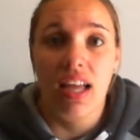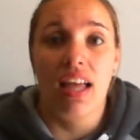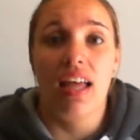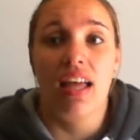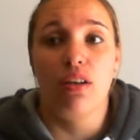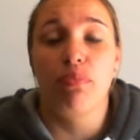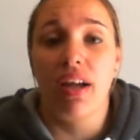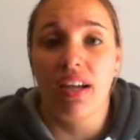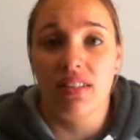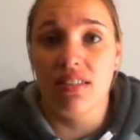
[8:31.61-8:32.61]
and
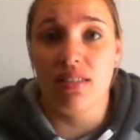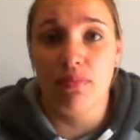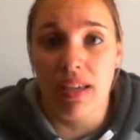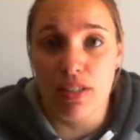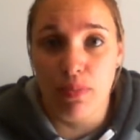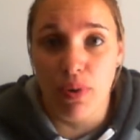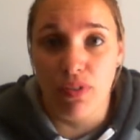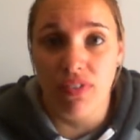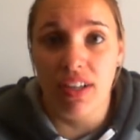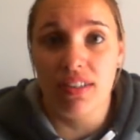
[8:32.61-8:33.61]
practice makes
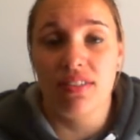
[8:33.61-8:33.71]
perfect.